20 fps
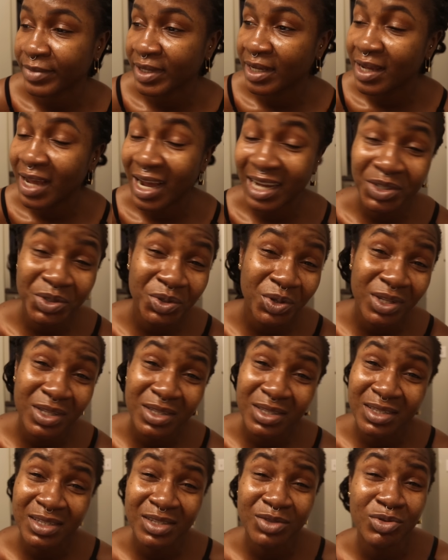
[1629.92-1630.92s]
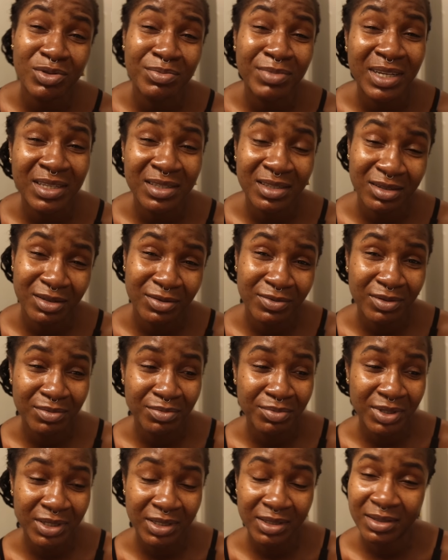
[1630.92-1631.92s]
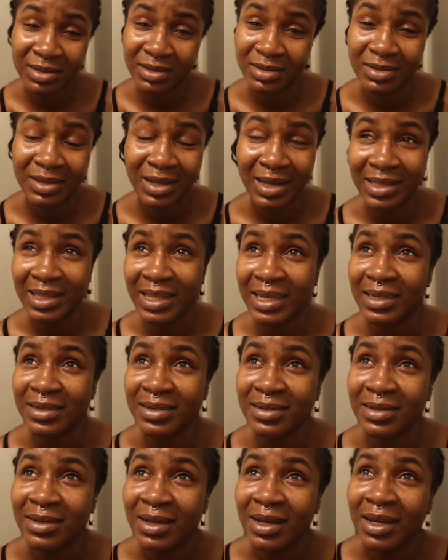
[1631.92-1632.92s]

to sit with myself a bit. I like